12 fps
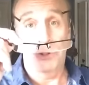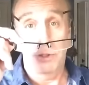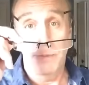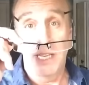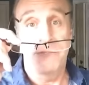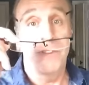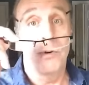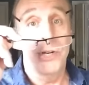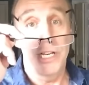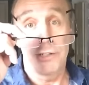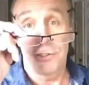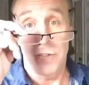to make, very
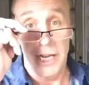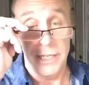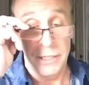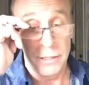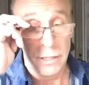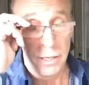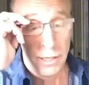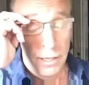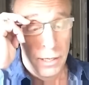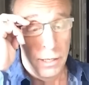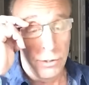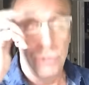exciting.
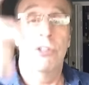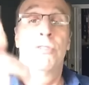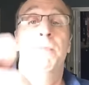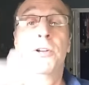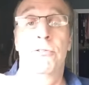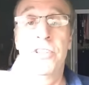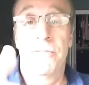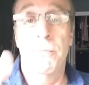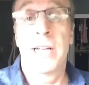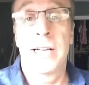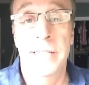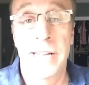This is especially for my
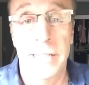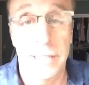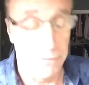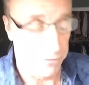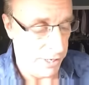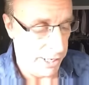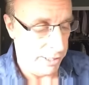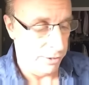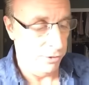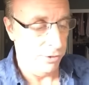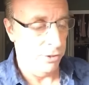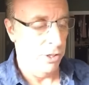Connecticut
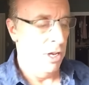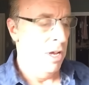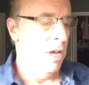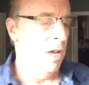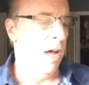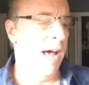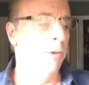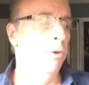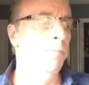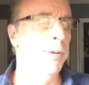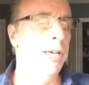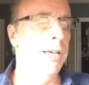fans. I will
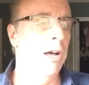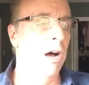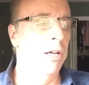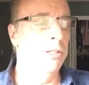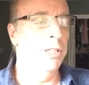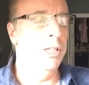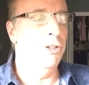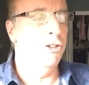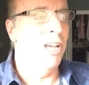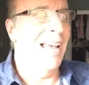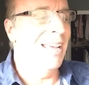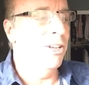be on the
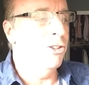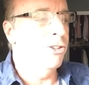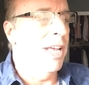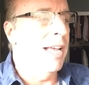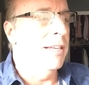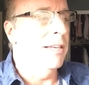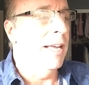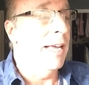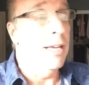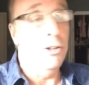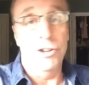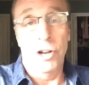Chaz and
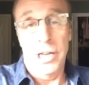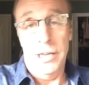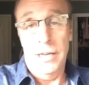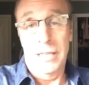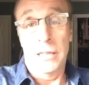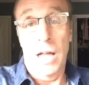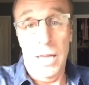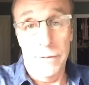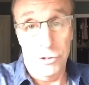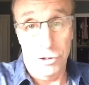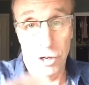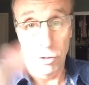AJ live
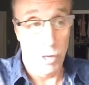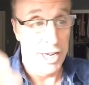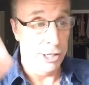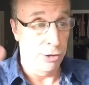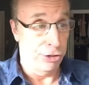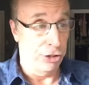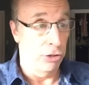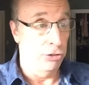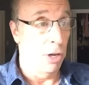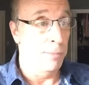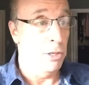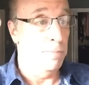show, radio show,
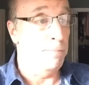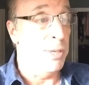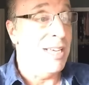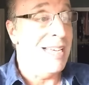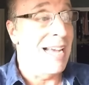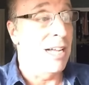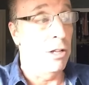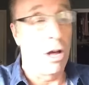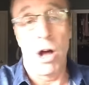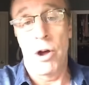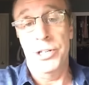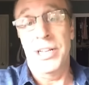WPLR
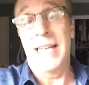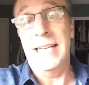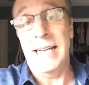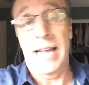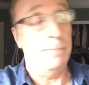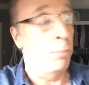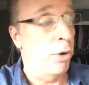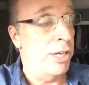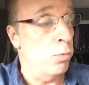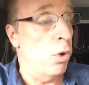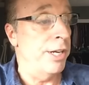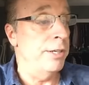
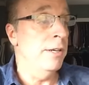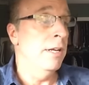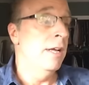99.1.